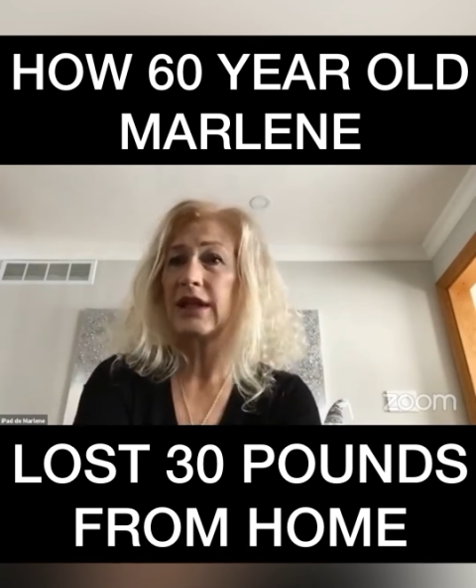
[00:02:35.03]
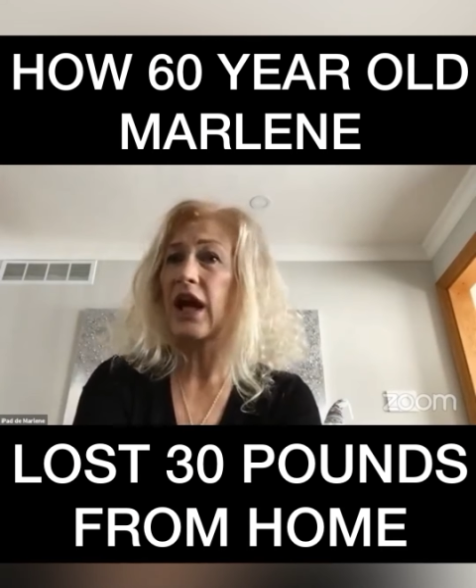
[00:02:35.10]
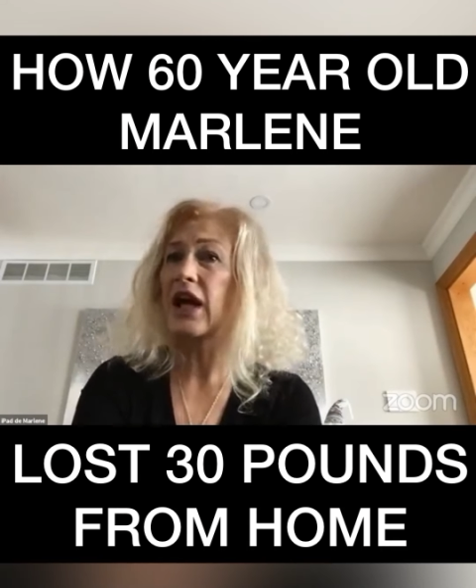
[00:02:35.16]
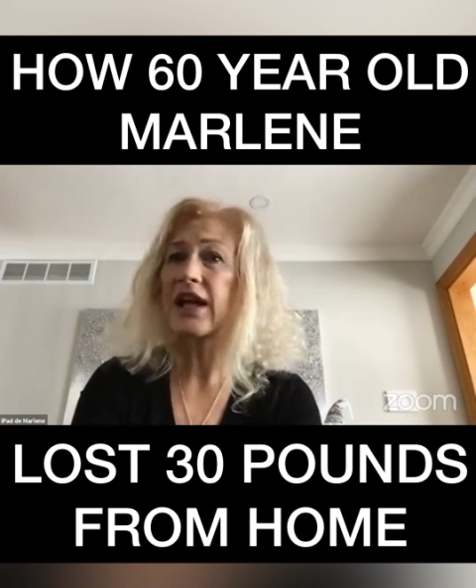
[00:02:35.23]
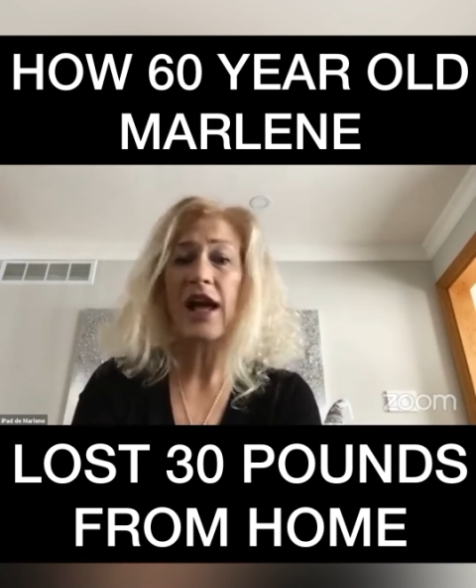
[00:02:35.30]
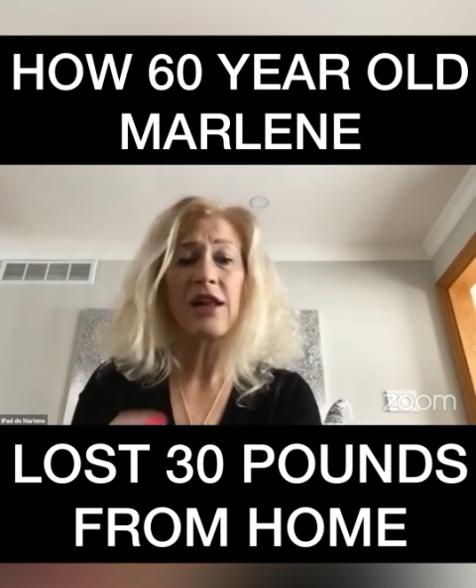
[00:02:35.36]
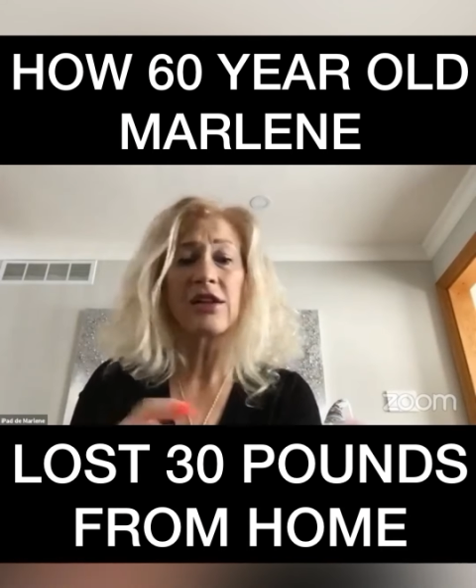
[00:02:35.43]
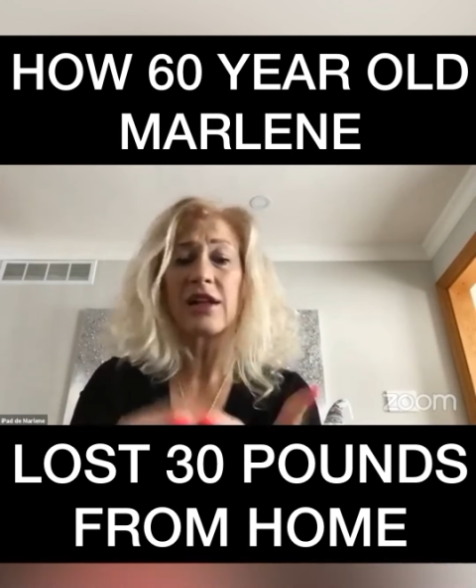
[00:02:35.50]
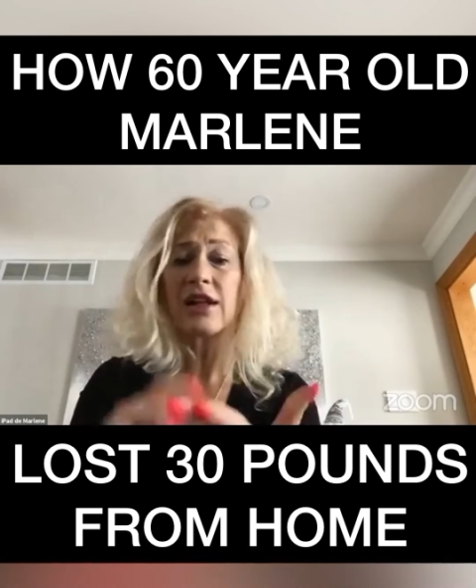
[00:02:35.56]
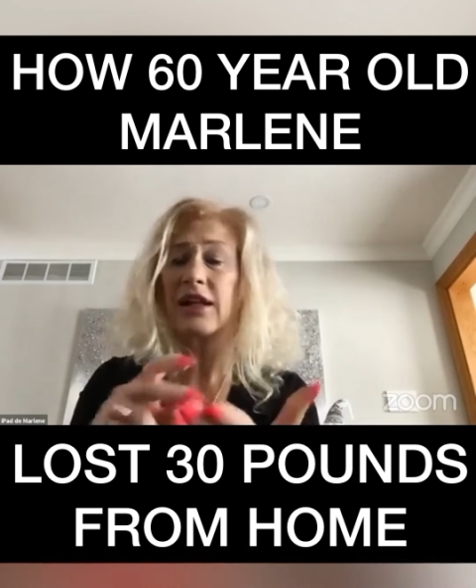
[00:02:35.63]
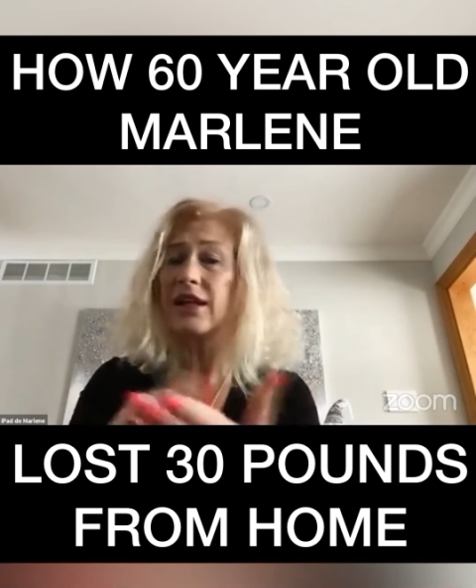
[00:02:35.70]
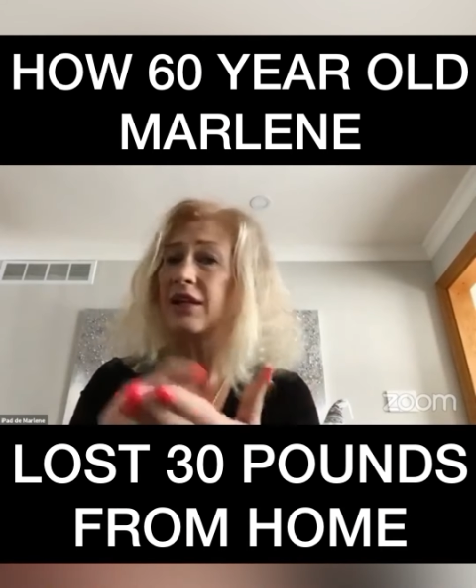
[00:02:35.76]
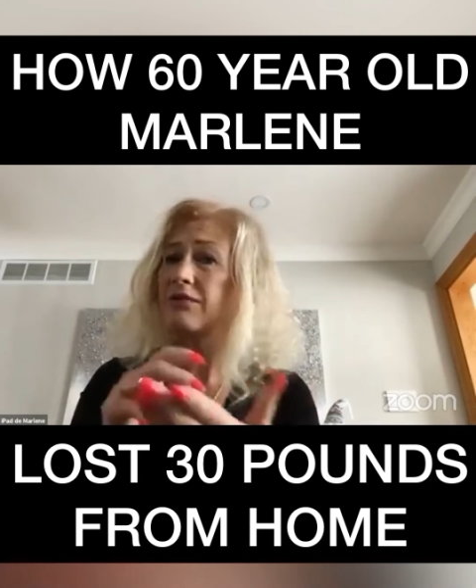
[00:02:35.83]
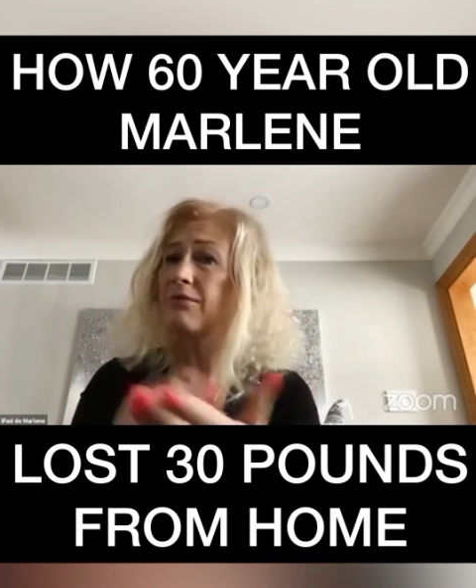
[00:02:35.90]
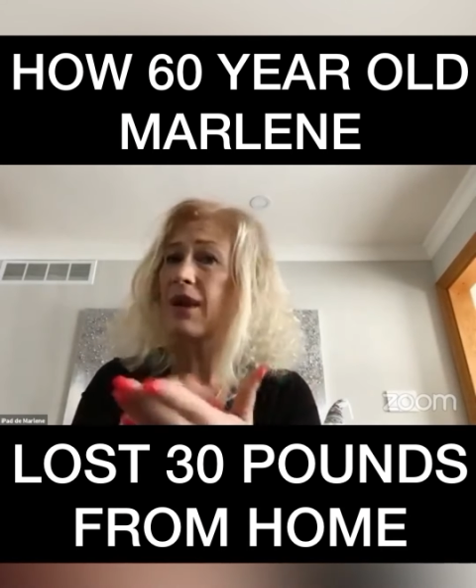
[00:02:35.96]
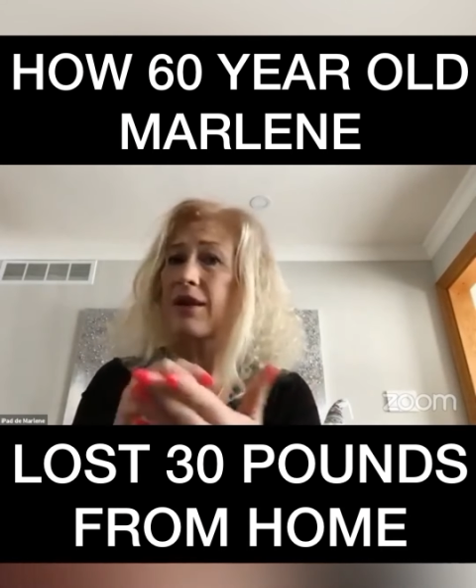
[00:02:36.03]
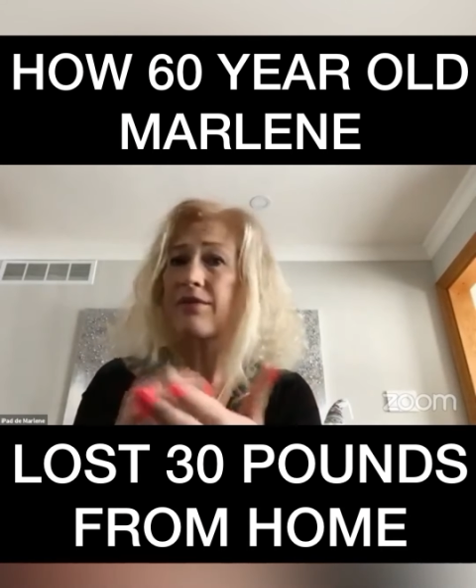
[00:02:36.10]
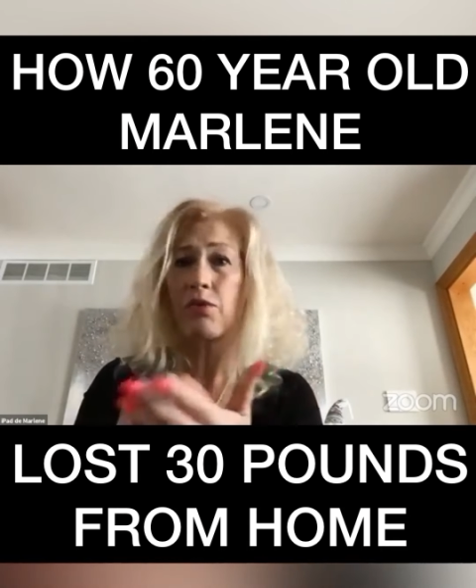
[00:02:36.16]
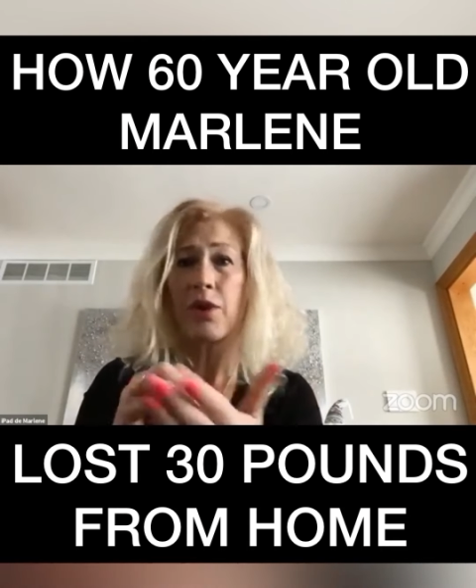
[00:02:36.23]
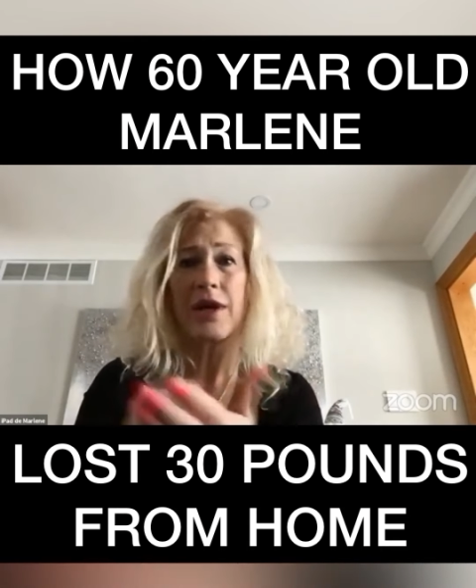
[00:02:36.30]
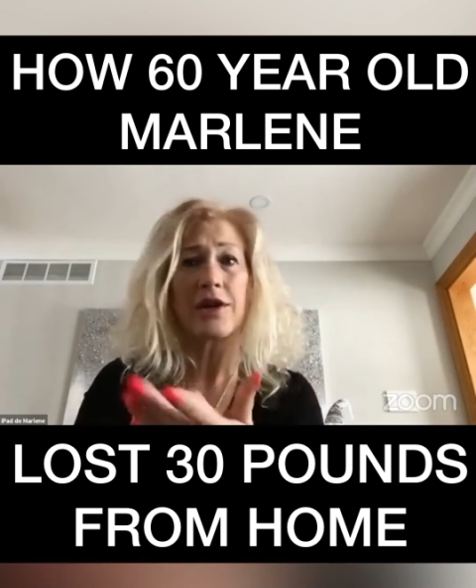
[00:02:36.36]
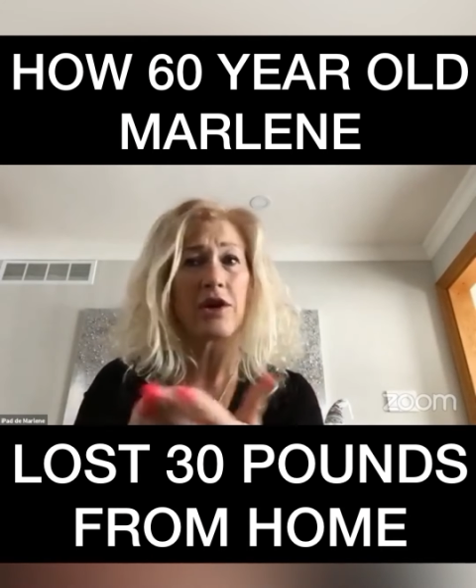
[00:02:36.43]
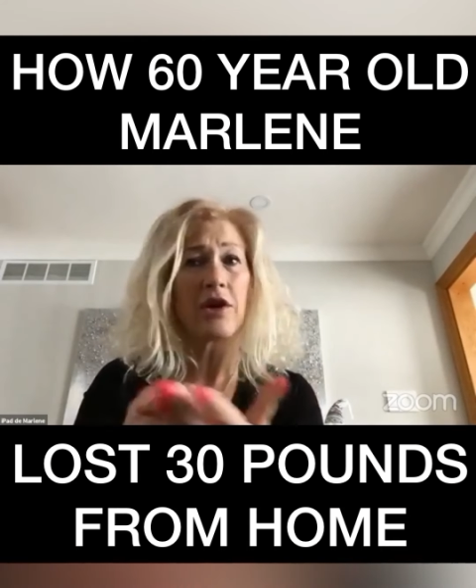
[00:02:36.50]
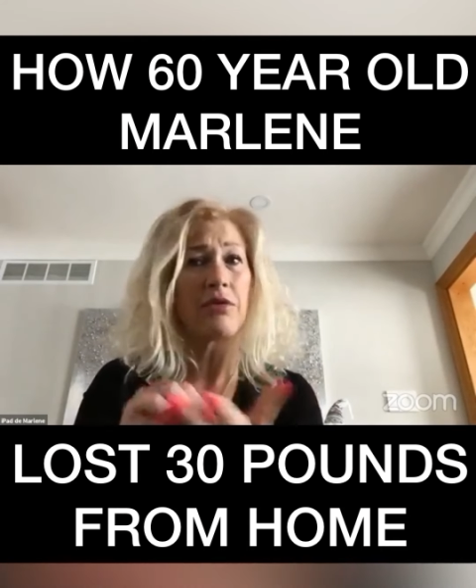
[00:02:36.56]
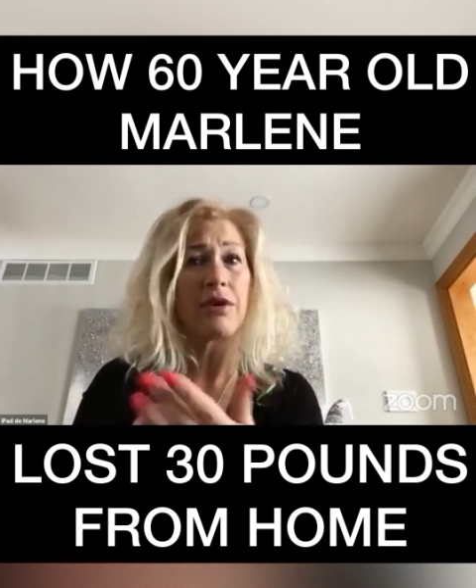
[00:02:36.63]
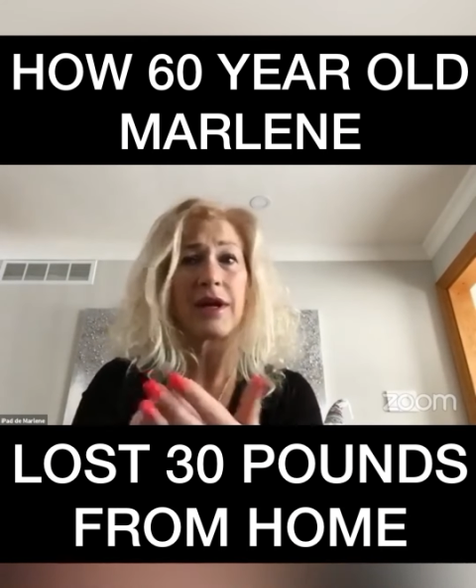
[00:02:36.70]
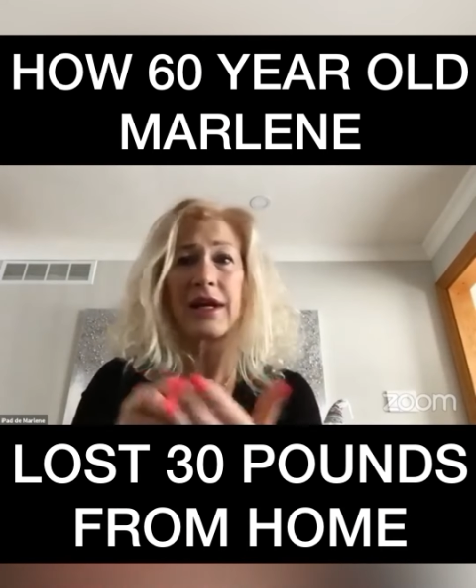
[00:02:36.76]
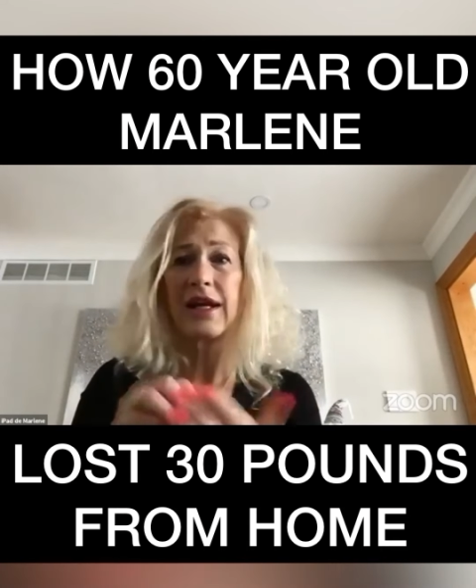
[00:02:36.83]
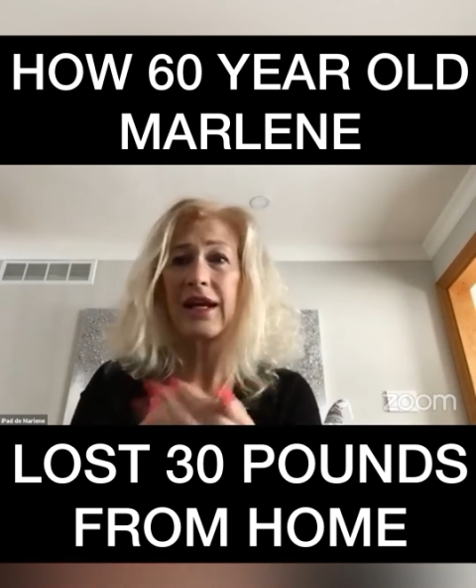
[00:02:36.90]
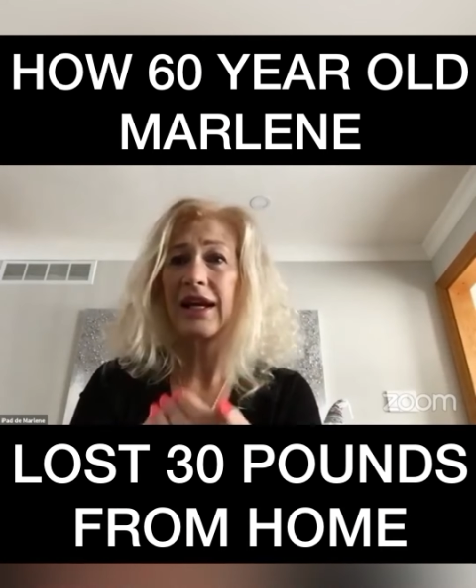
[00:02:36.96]
I calculated my weight
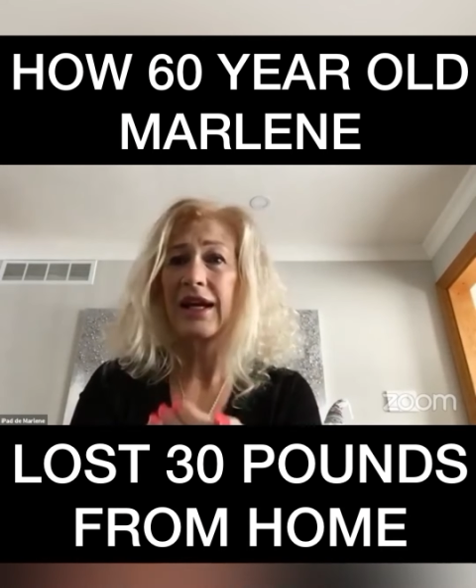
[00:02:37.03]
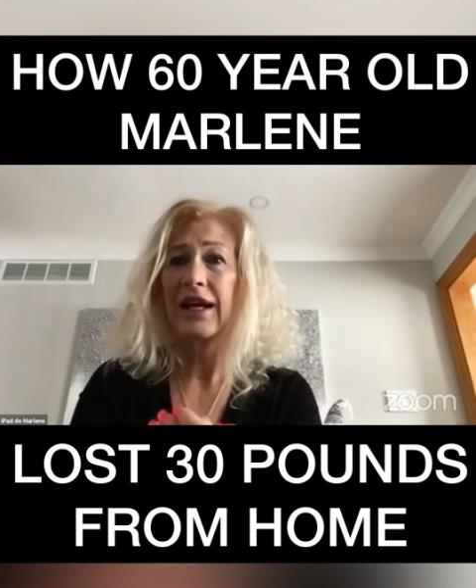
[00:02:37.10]
already.